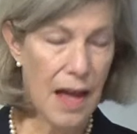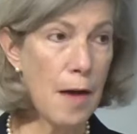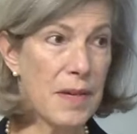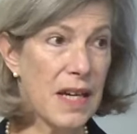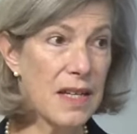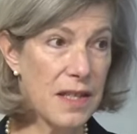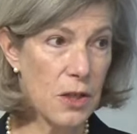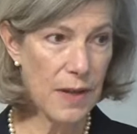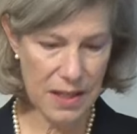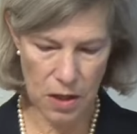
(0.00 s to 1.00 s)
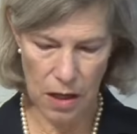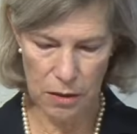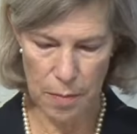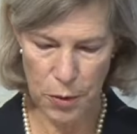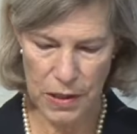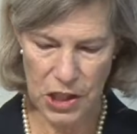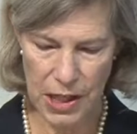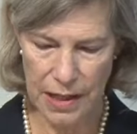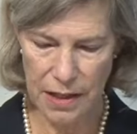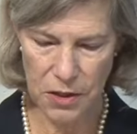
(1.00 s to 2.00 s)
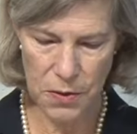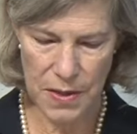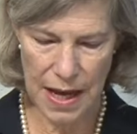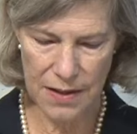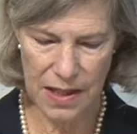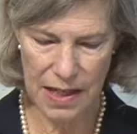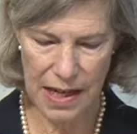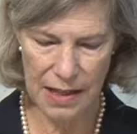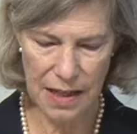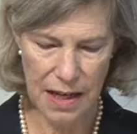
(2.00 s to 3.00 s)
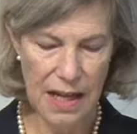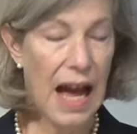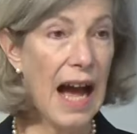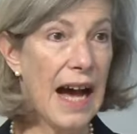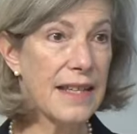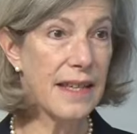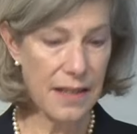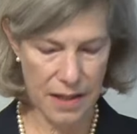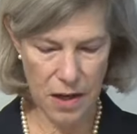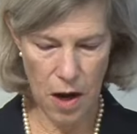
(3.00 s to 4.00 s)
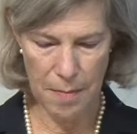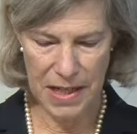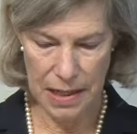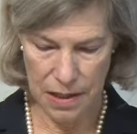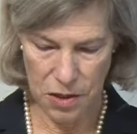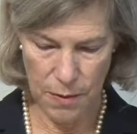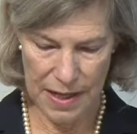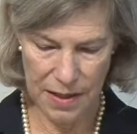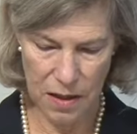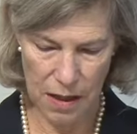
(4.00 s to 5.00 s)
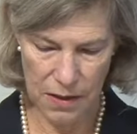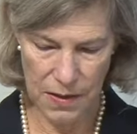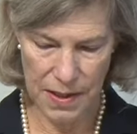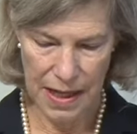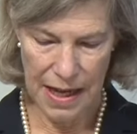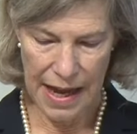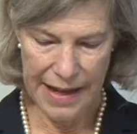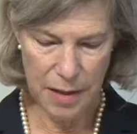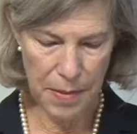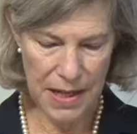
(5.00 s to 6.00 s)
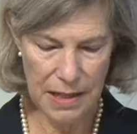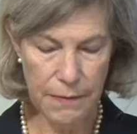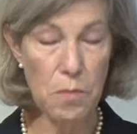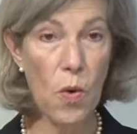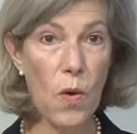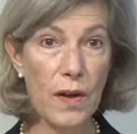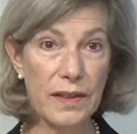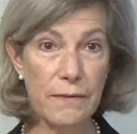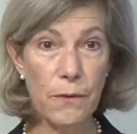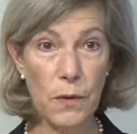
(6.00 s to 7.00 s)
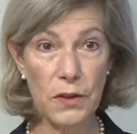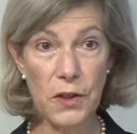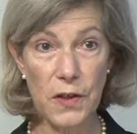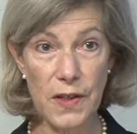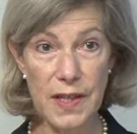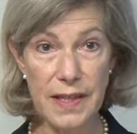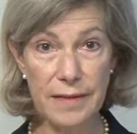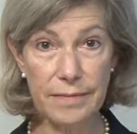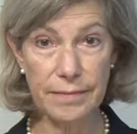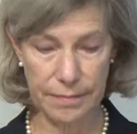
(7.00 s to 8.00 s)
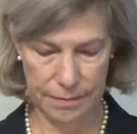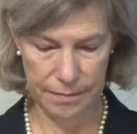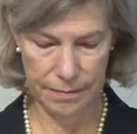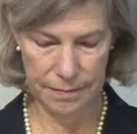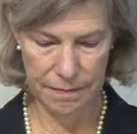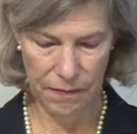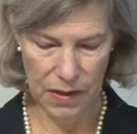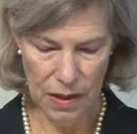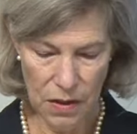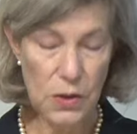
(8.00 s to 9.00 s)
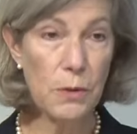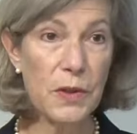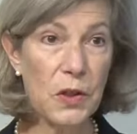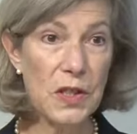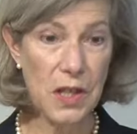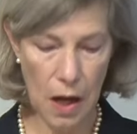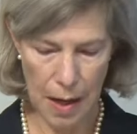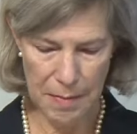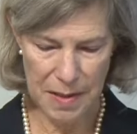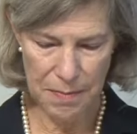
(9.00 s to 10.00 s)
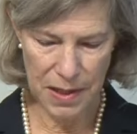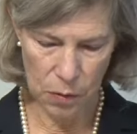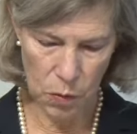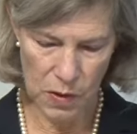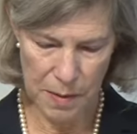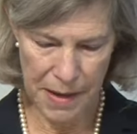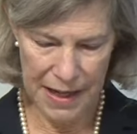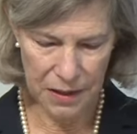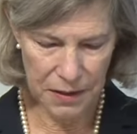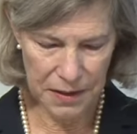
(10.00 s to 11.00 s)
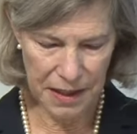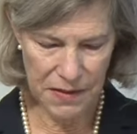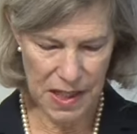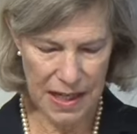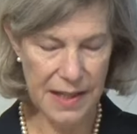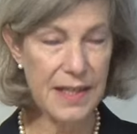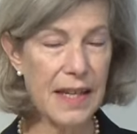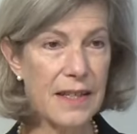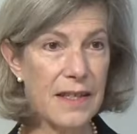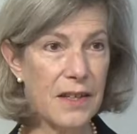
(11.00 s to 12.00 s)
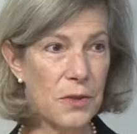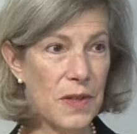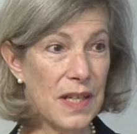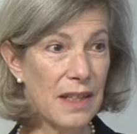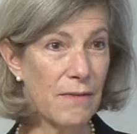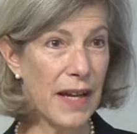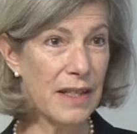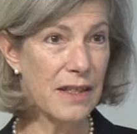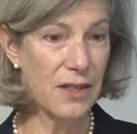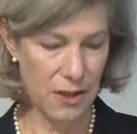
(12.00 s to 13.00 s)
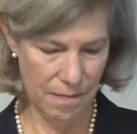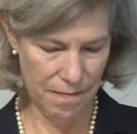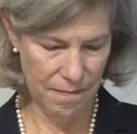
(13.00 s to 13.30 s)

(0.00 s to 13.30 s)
And because the US dollar appreciated in 2008, assets denominated in US dollars had to pay even more in foreign currency. So in good times, being the world's banker gives the United States a unique advantage.